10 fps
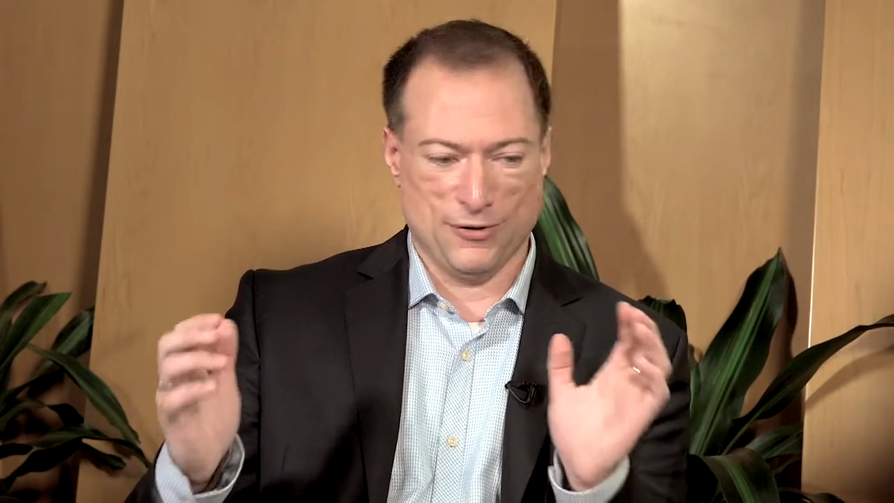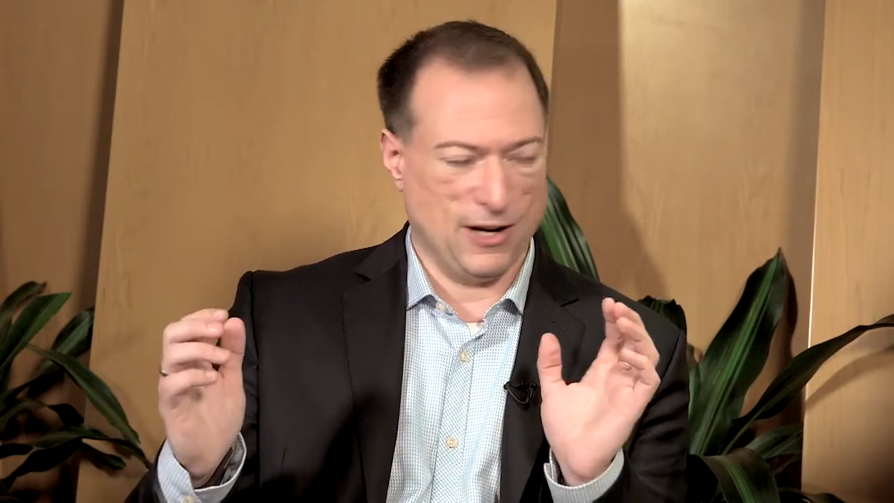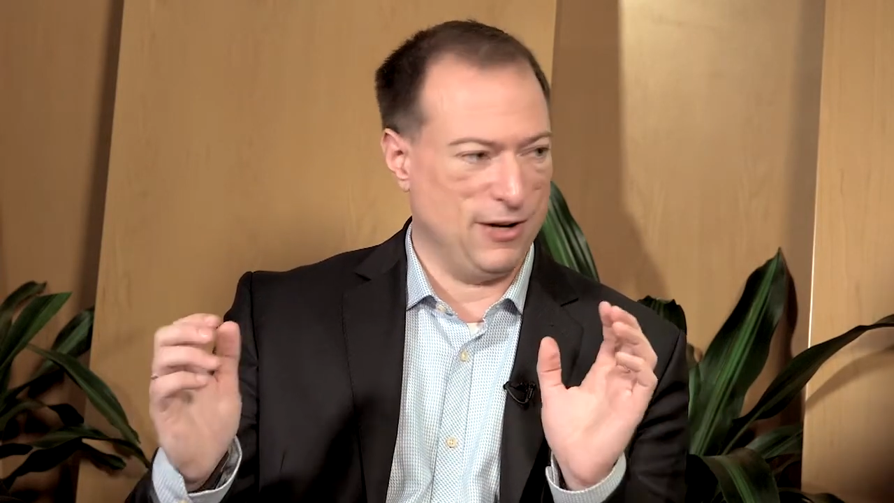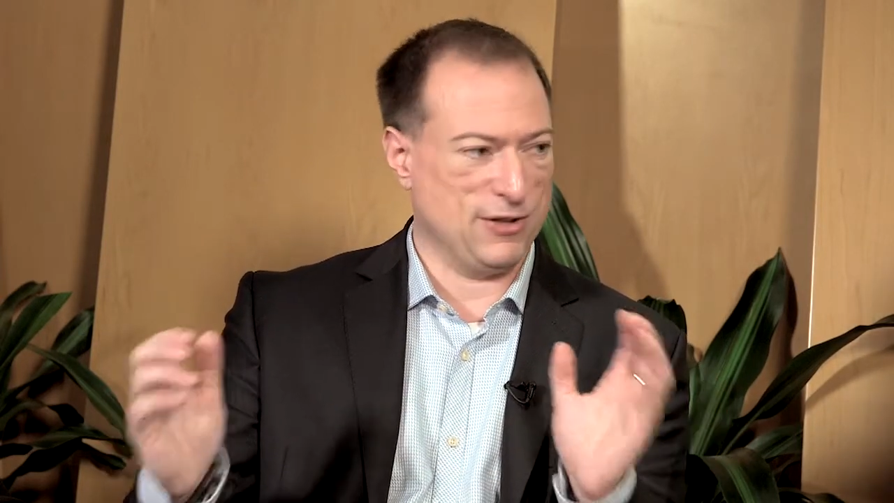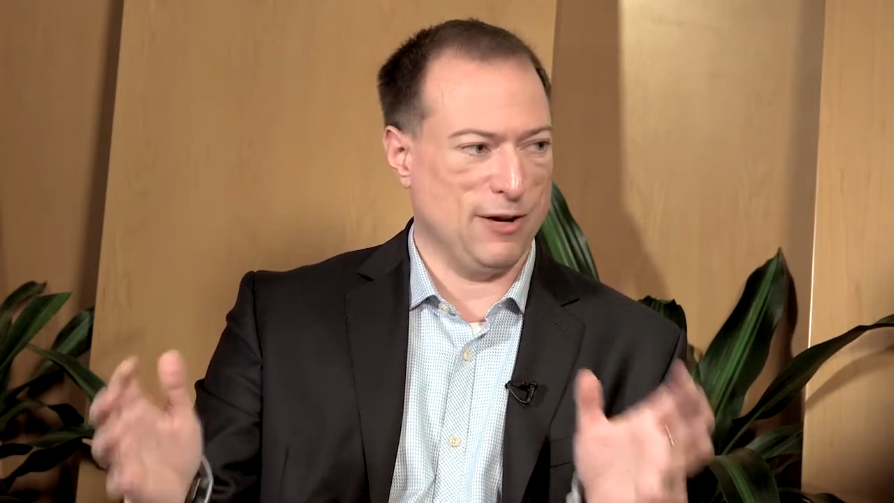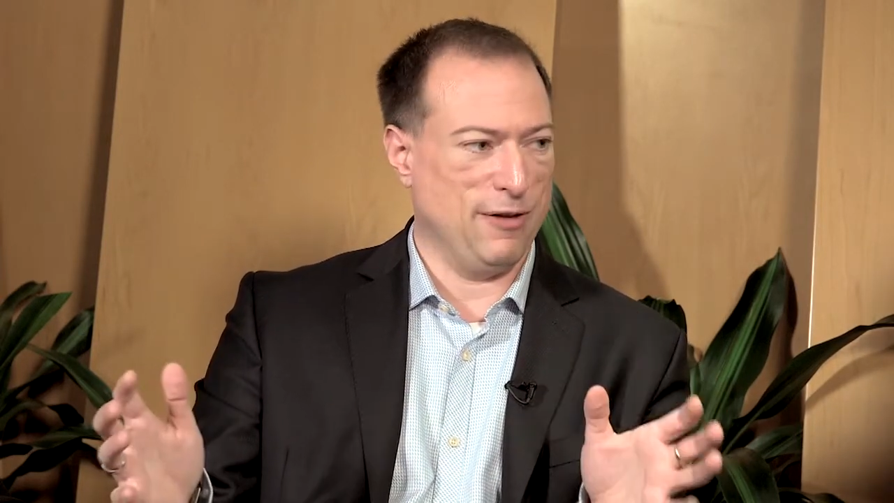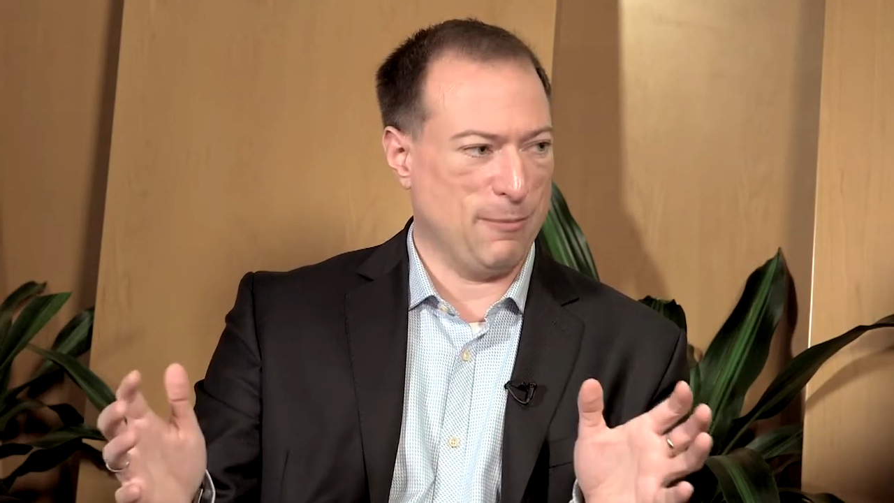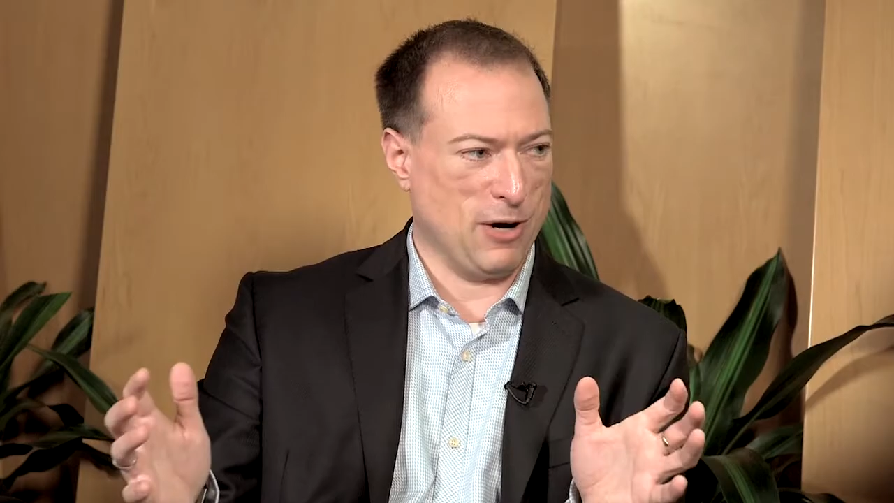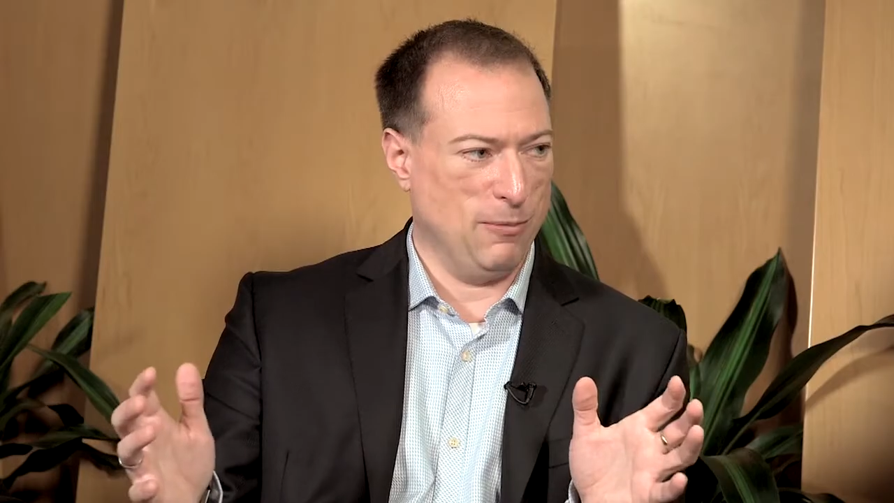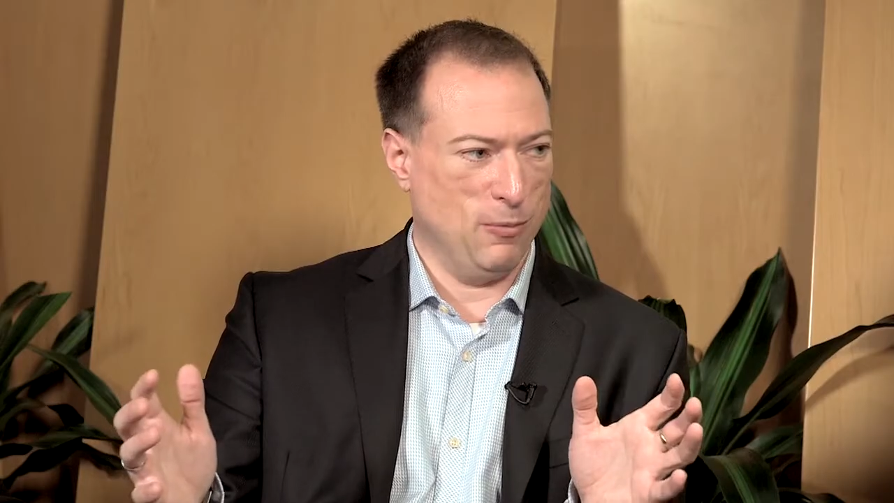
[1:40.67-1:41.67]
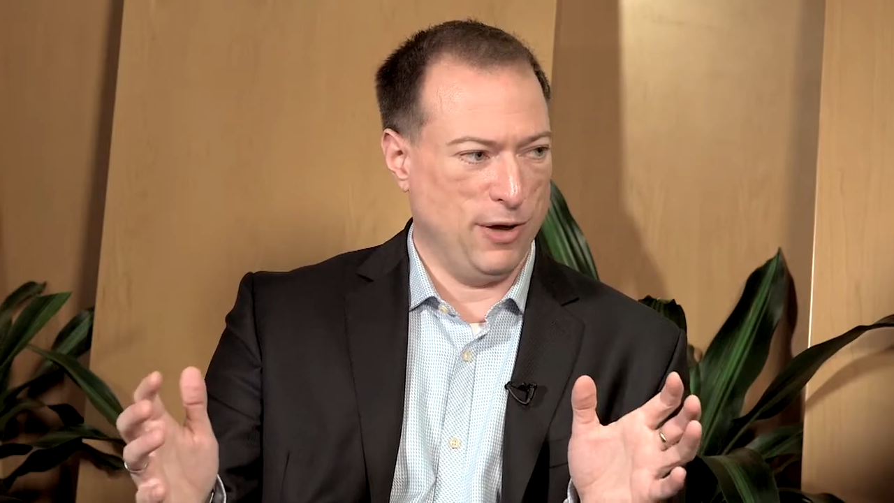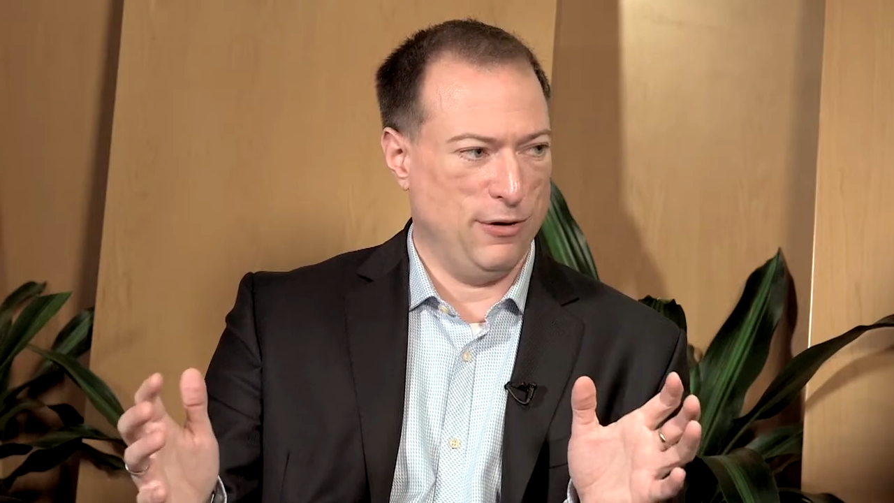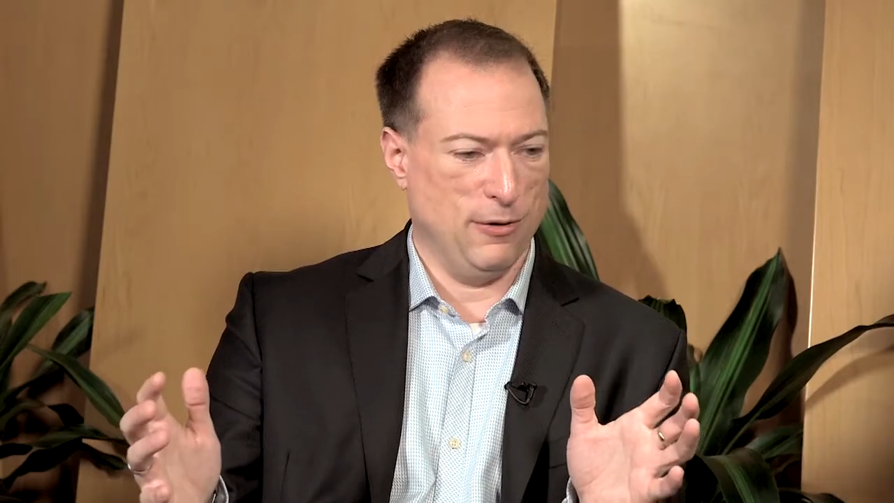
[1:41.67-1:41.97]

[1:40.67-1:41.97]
trying to solve that problem with